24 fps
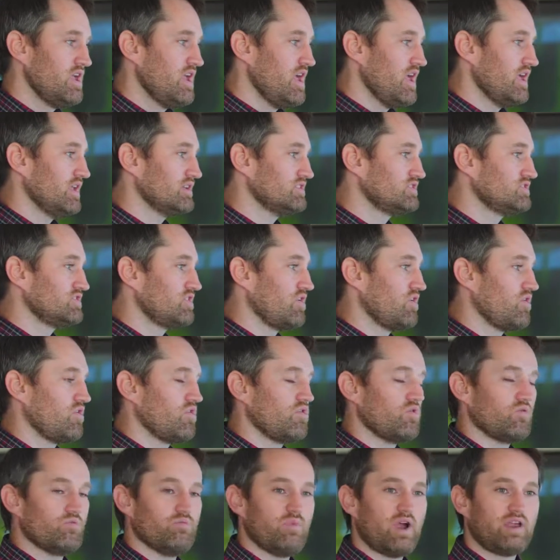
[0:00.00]
And
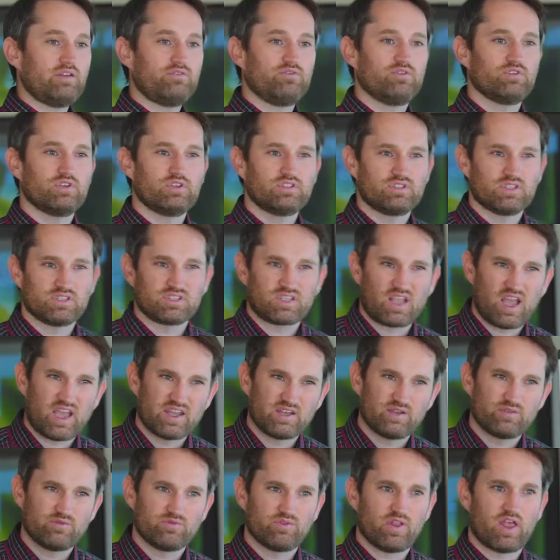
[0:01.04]
so mindfulness is
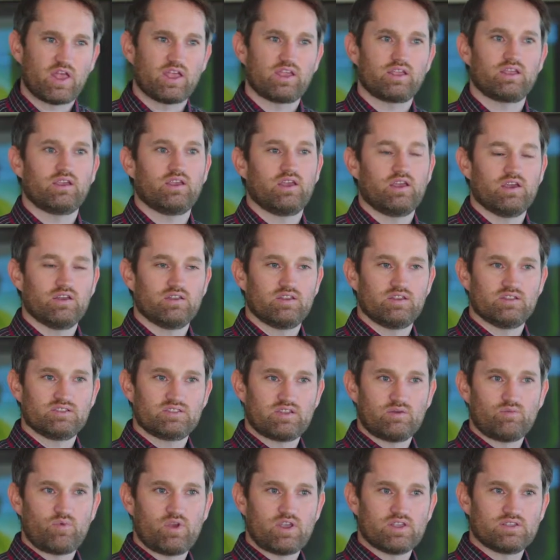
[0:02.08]
kind of like, in
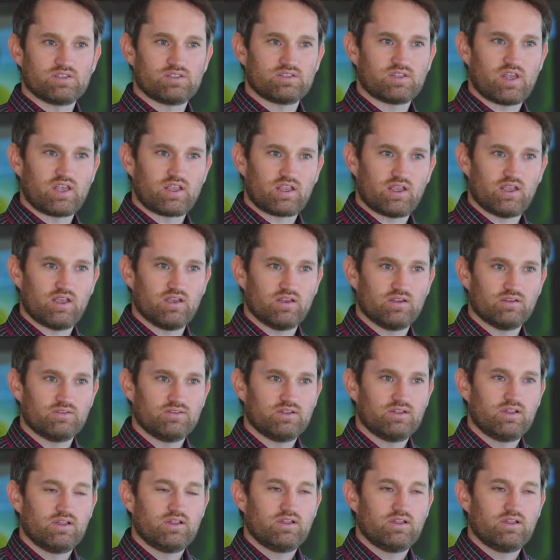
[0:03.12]
some ways, it's like an